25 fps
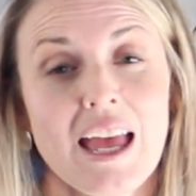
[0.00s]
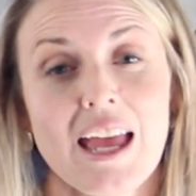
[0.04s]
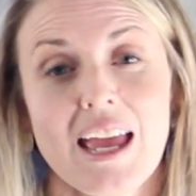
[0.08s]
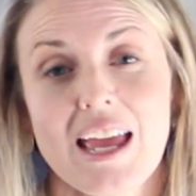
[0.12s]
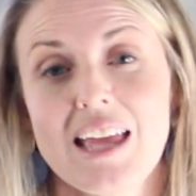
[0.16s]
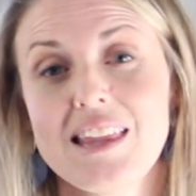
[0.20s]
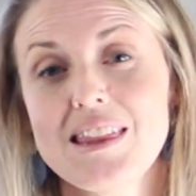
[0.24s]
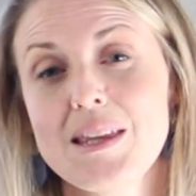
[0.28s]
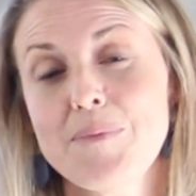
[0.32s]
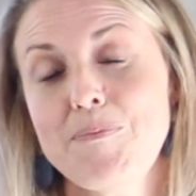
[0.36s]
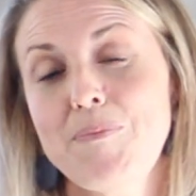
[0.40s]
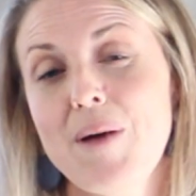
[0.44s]

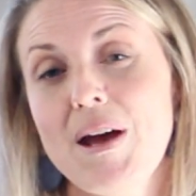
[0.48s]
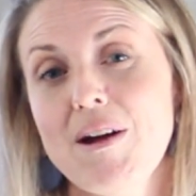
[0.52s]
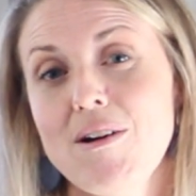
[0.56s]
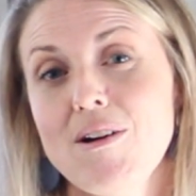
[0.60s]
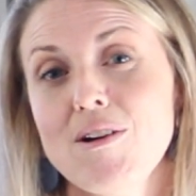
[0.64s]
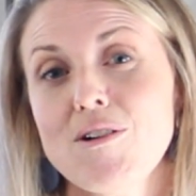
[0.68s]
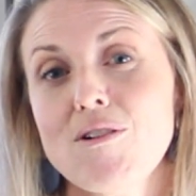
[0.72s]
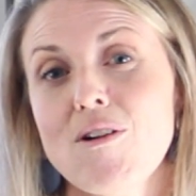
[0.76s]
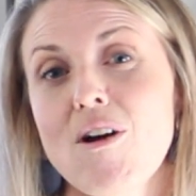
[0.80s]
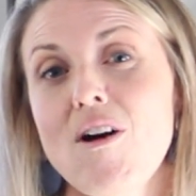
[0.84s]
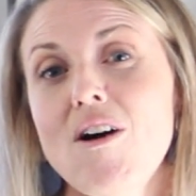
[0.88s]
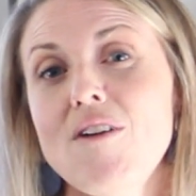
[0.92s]
in the
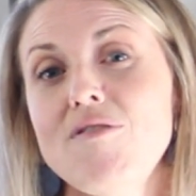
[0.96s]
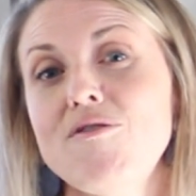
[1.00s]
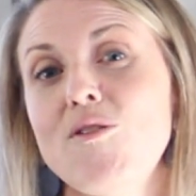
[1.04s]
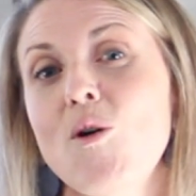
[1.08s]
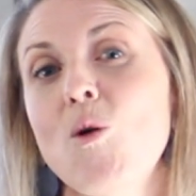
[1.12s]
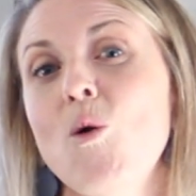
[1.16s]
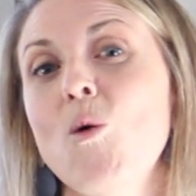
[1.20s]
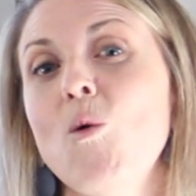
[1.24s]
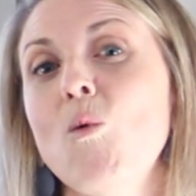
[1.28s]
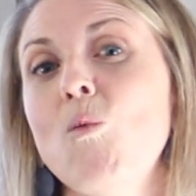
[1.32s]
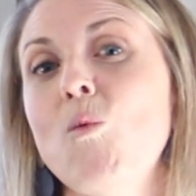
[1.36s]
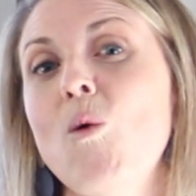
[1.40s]
paragraph
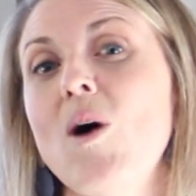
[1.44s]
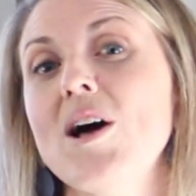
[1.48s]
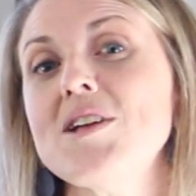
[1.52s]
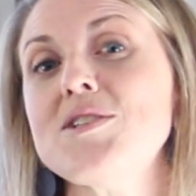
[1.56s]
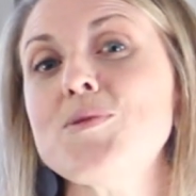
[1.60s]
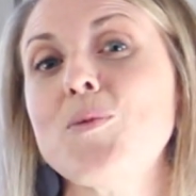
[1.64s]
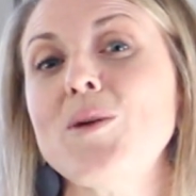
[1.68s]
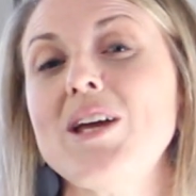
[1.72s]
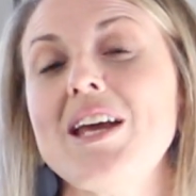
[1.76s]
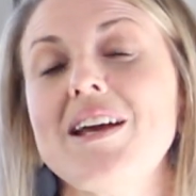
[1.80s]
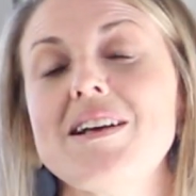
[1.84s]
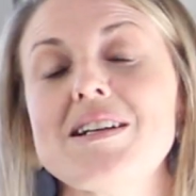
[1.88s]
or what
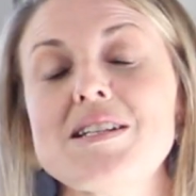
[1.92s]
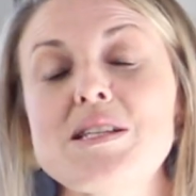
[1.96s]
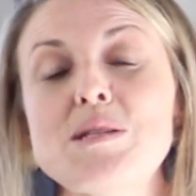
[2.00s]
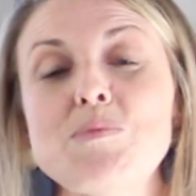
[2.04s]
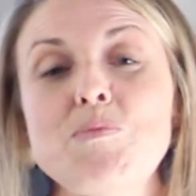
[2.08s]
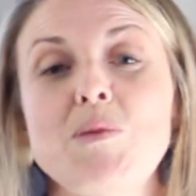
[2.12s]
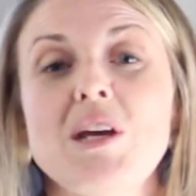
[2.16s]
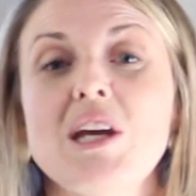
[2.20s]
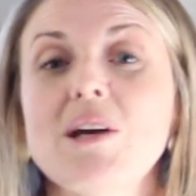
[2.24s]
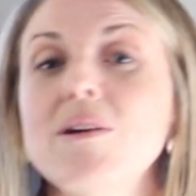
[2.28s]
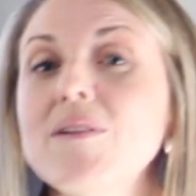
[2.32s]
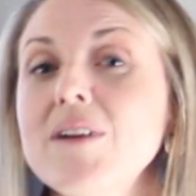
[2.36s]
we
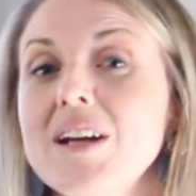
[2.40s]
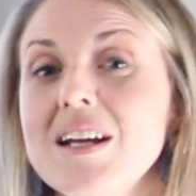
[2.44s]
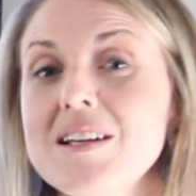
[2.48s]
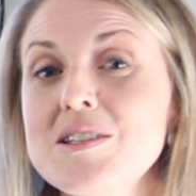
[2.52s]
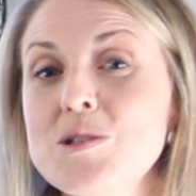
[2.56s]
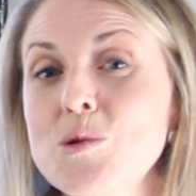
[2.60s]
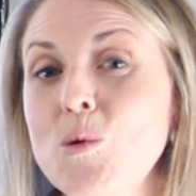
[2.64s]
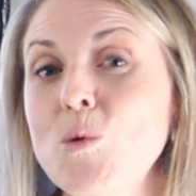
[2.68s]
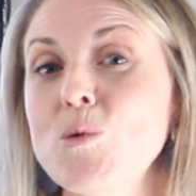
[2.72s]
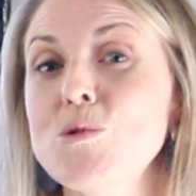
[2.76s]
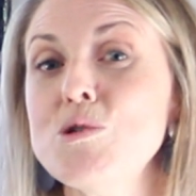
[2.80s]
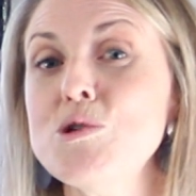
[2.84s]
experience
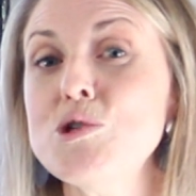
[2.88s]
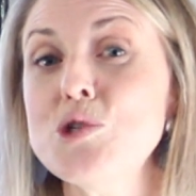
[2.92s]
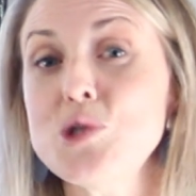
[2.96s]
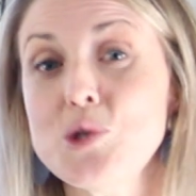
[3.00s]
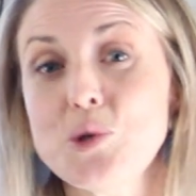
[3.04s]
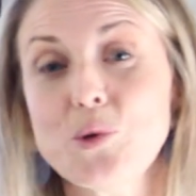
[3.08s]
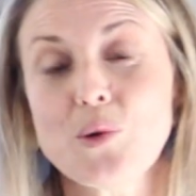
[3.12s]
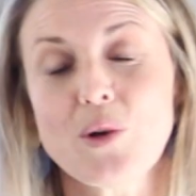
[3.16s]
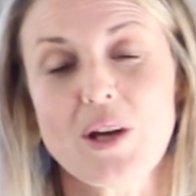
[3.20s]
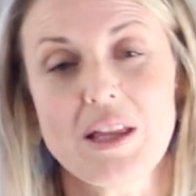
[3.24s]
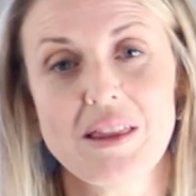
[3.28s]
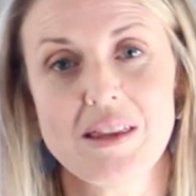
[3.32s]
or
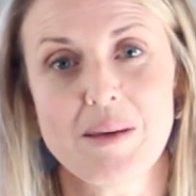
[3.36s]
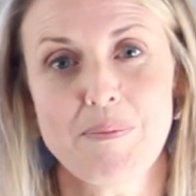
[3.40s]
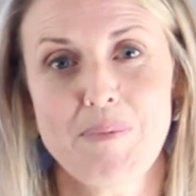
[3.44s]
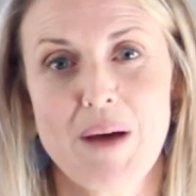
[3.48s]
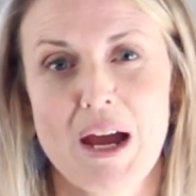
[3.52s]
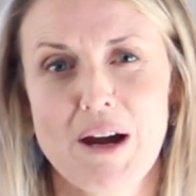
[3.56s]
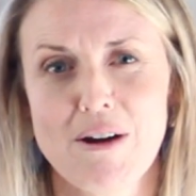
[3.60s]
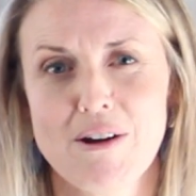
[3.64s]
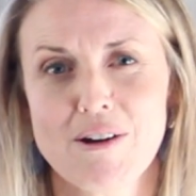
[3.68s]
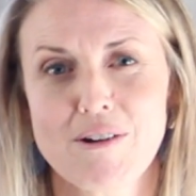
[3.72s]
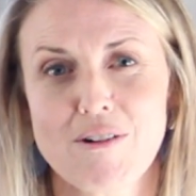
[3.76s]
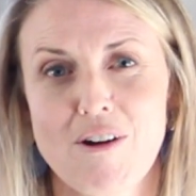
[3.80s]
do in the
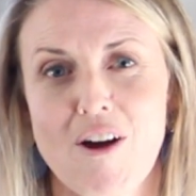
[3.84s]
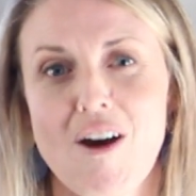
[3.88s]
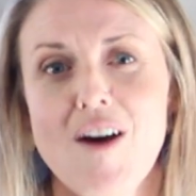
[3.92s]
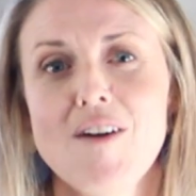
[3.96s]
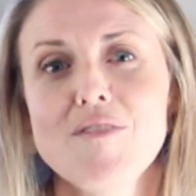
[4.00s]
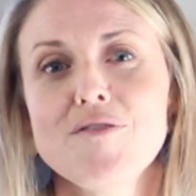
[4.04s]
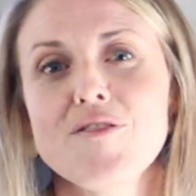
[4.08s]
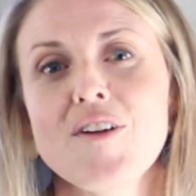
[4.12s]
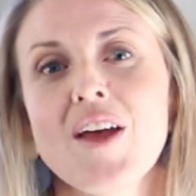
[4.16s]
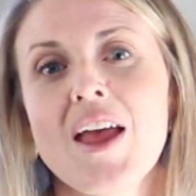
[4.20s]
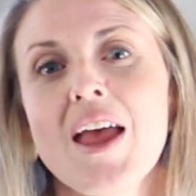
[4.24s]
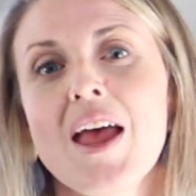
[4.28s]

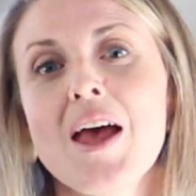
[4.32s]
paragraph